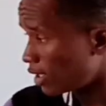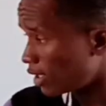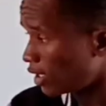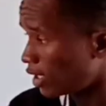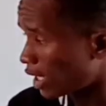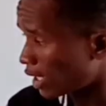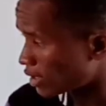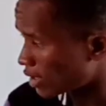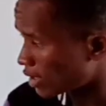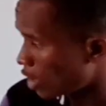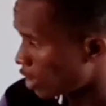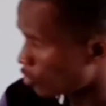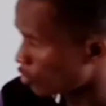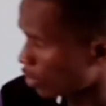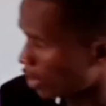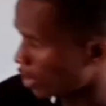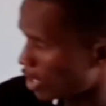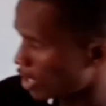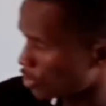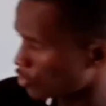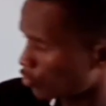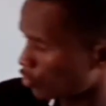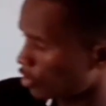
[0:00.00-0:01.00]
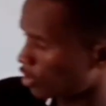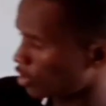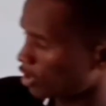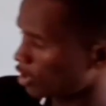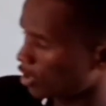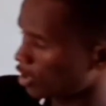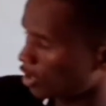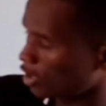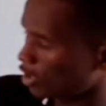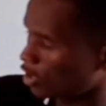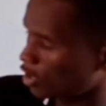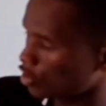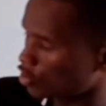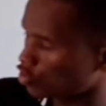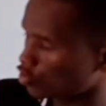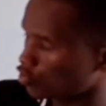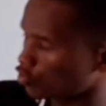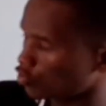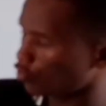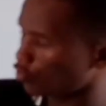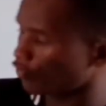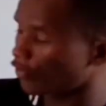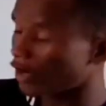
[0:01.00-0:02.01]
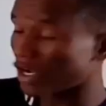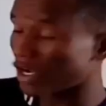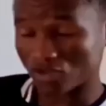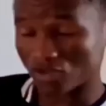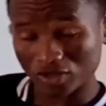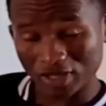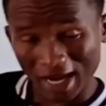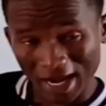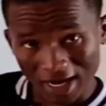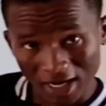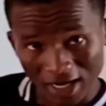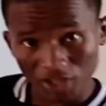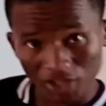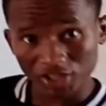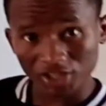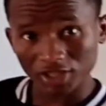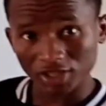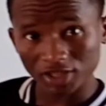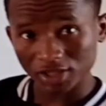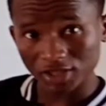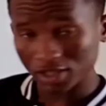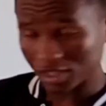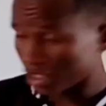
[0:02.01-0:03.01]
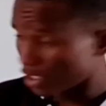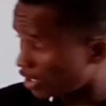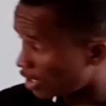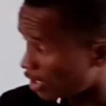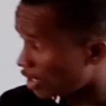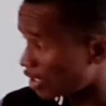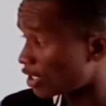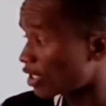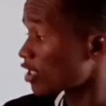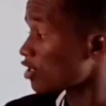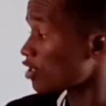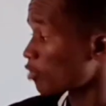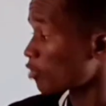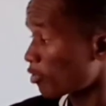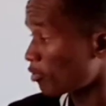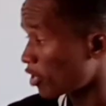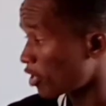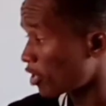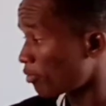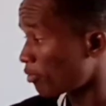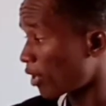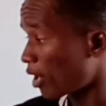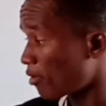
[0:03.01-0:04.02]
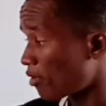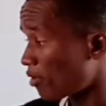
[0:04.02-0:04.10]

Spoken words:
The cytokines will lead to vasodilation, increase membrane